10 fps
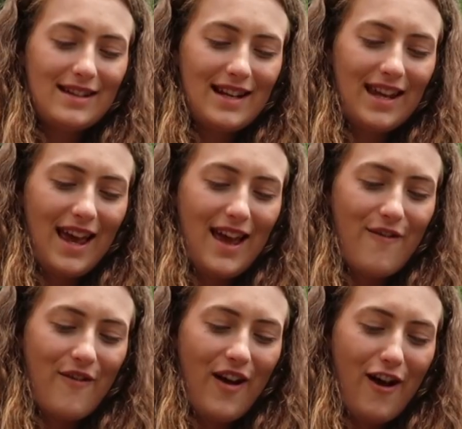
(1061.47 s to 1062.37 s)
gonna
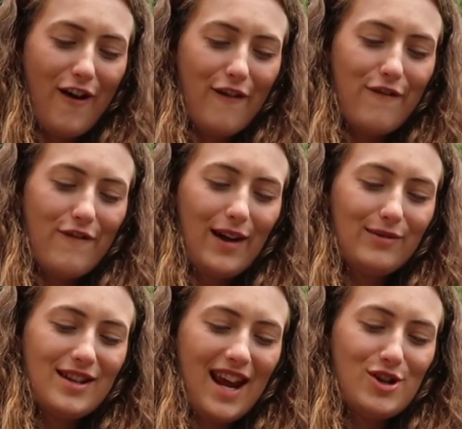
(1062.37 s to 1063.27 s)
give
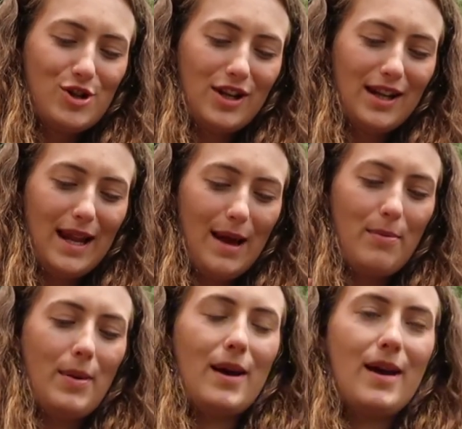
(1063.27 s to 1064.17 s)
foundation lip.